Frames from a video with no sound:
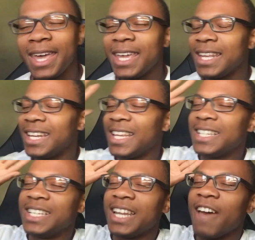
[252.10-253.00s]
and
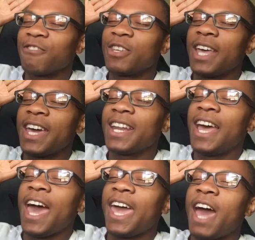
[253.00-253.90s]
then after that,
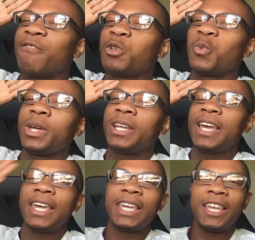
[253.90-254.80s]
I have to wait
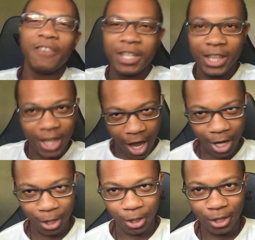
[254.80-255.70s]
even
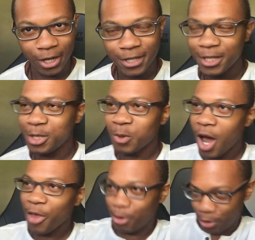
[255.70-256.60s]
longer to do
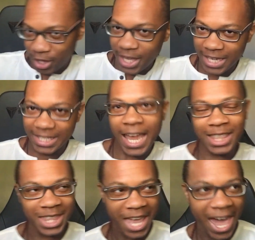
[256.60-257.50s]
other things at
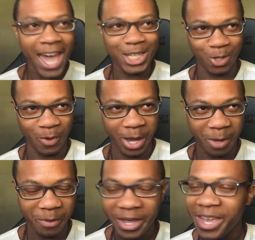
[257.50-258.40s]
the ashram,
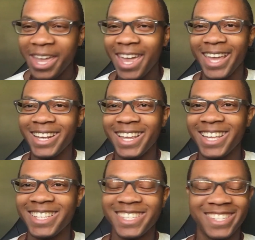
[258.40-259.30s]
and
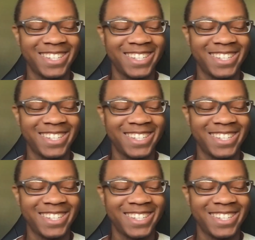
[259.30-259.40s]
it's.